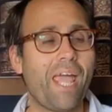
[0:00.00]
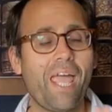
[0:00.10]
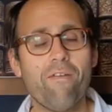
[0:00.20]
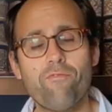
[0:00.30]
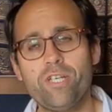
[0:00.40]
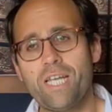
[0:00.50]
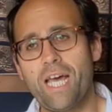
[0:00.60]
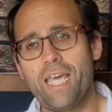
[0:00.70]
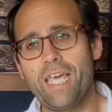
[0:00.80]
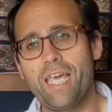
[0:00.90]
Every
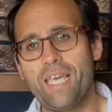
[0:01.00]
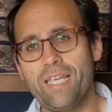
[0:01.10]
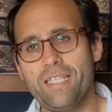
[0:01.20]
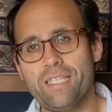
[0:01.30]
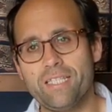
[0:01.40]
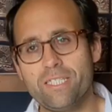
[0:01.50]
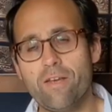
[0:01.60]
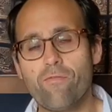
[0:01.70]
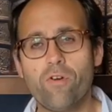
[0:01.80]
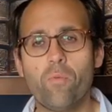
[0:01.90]
day is
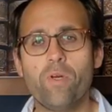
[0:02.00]
different,